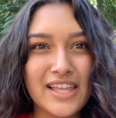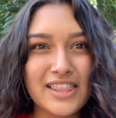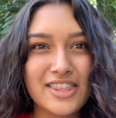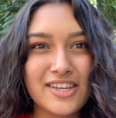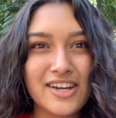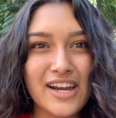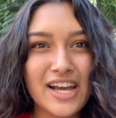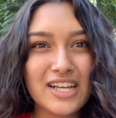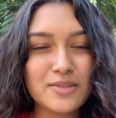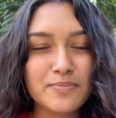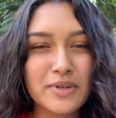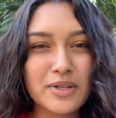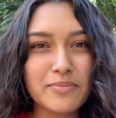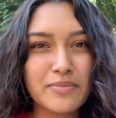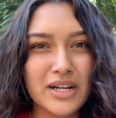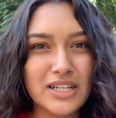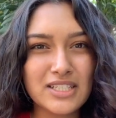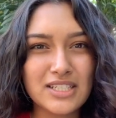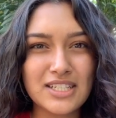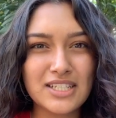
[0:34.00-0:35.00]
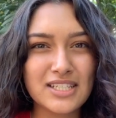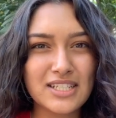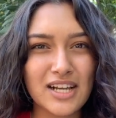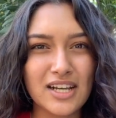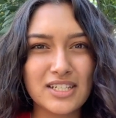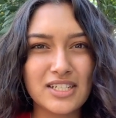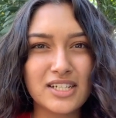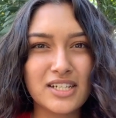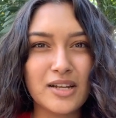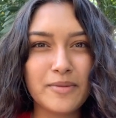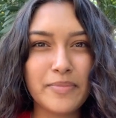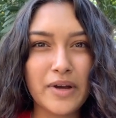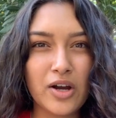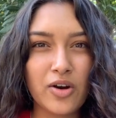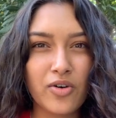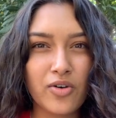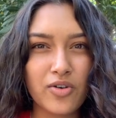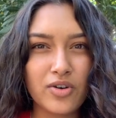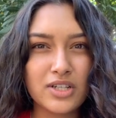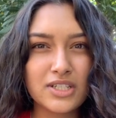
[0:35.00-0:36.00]
There has been much discussion
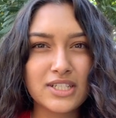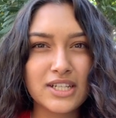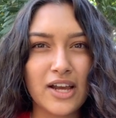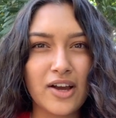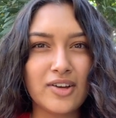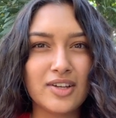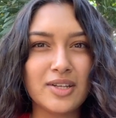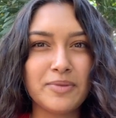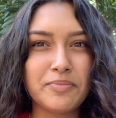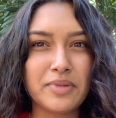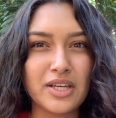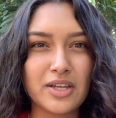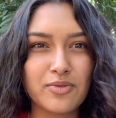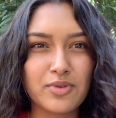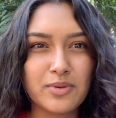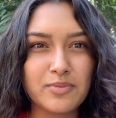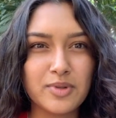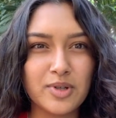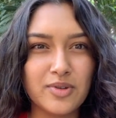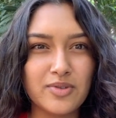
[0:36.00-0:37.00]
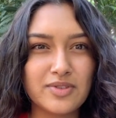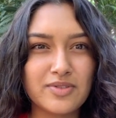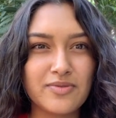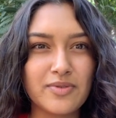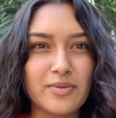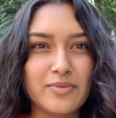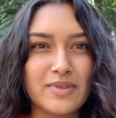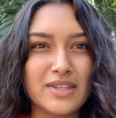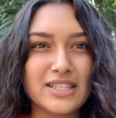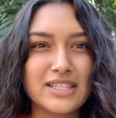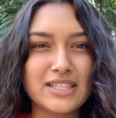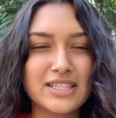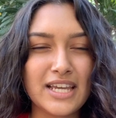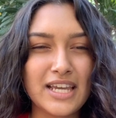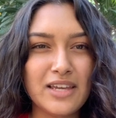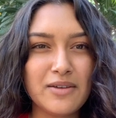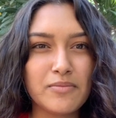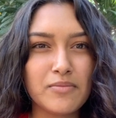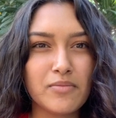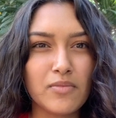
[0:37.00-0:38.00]
about Orange County being removed from the
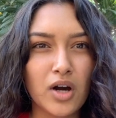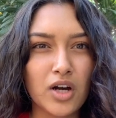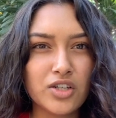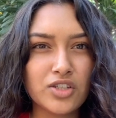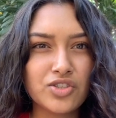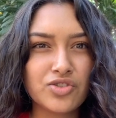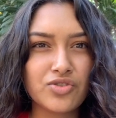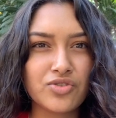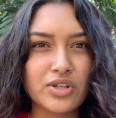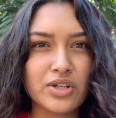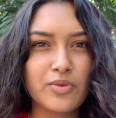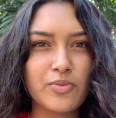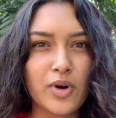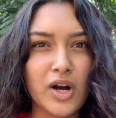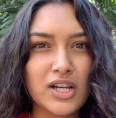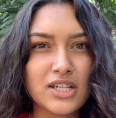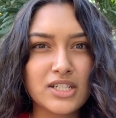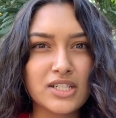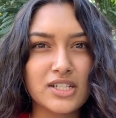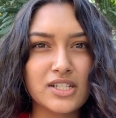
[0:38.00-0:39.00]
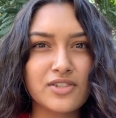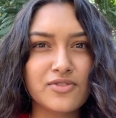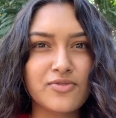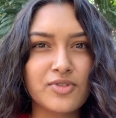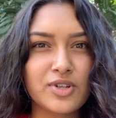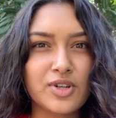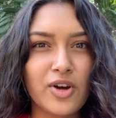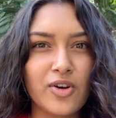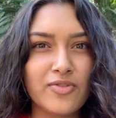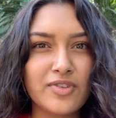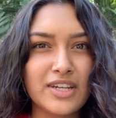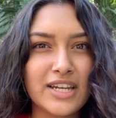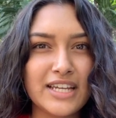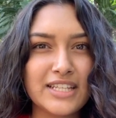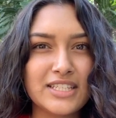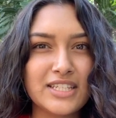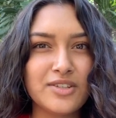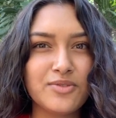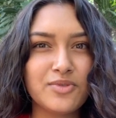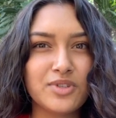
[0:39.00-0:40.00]
state monitoring watch list for COVID
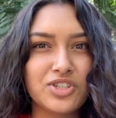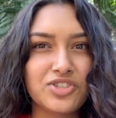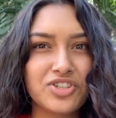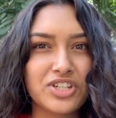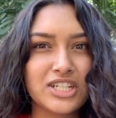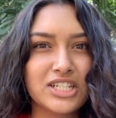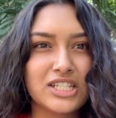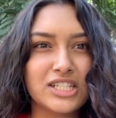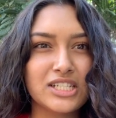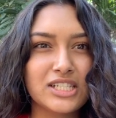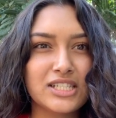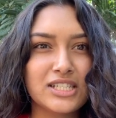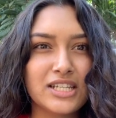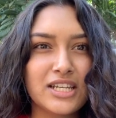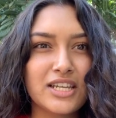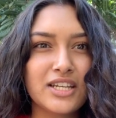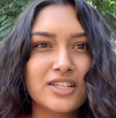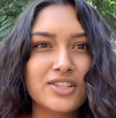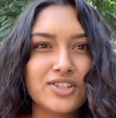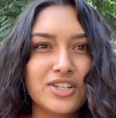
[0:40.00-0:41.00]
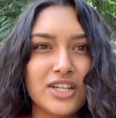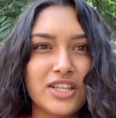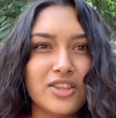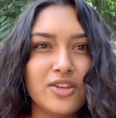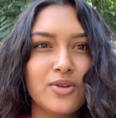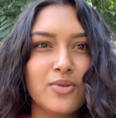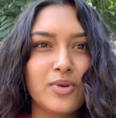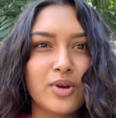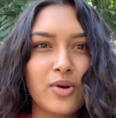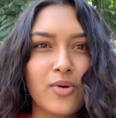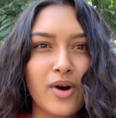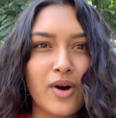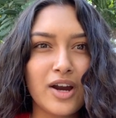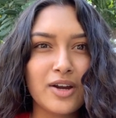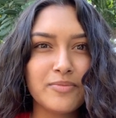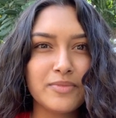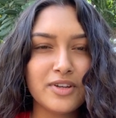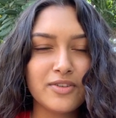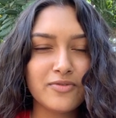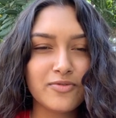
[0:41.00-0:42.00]
19 restrictions, including the
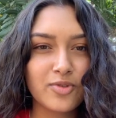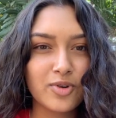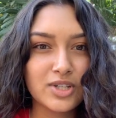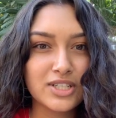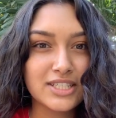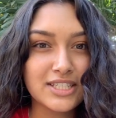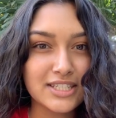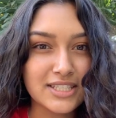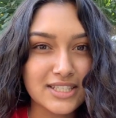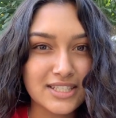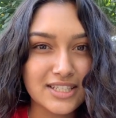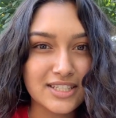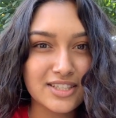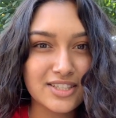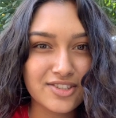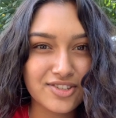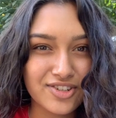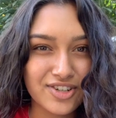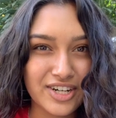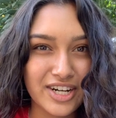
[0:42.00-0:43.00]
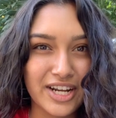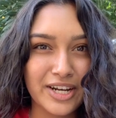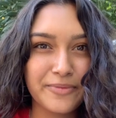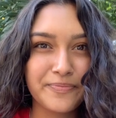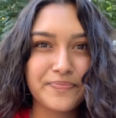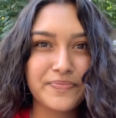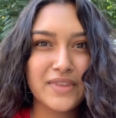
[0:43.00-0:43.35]
requirement for distance learning.